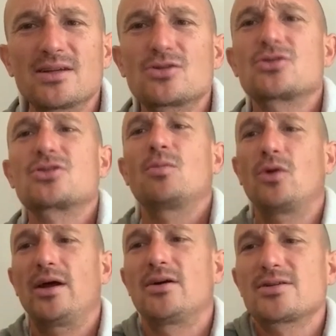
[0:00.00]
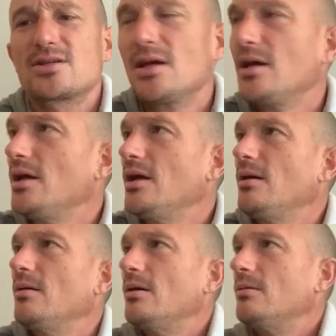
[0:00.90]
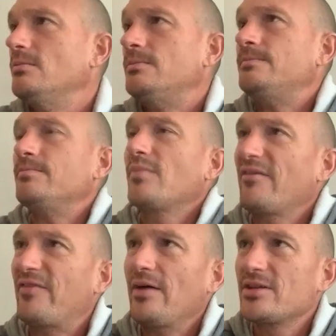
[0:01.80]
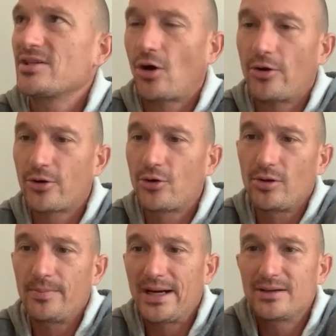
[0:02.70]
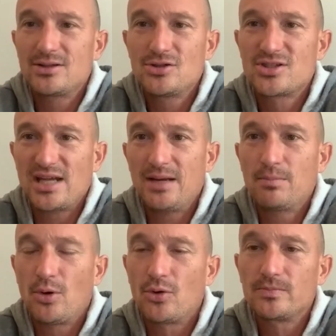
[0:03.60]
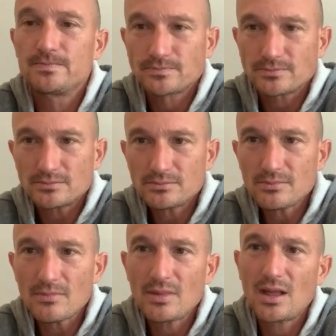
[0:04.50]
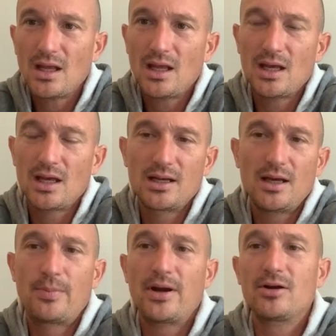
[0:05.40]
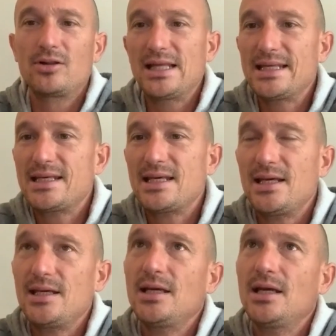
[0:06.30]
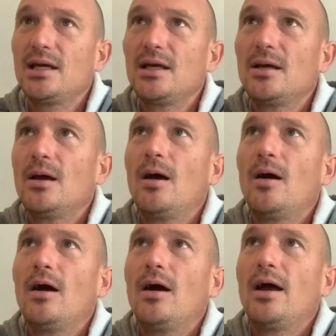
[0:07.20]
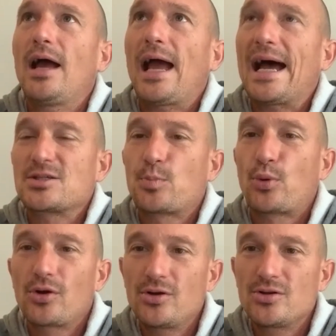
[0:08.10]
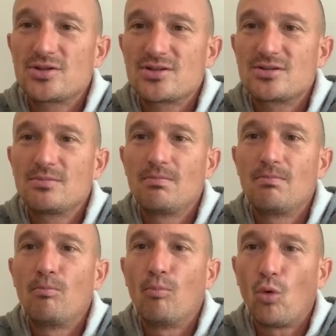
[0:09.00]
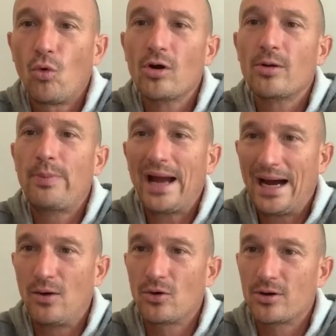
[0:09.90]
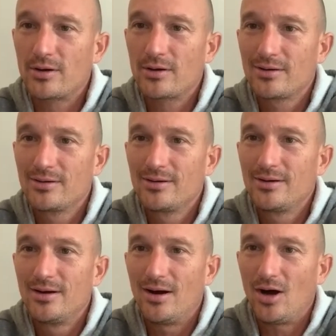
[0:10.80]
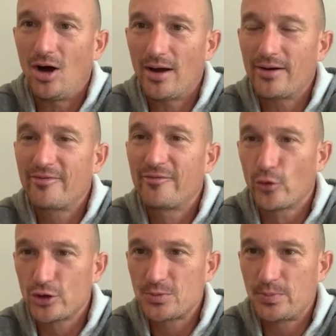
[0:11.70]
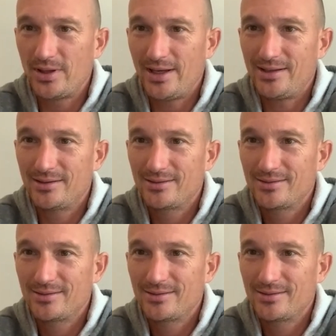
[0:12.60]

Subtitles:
this or someone else. I found this article about Usain Bolt, and apparently he has produced more power on a force plate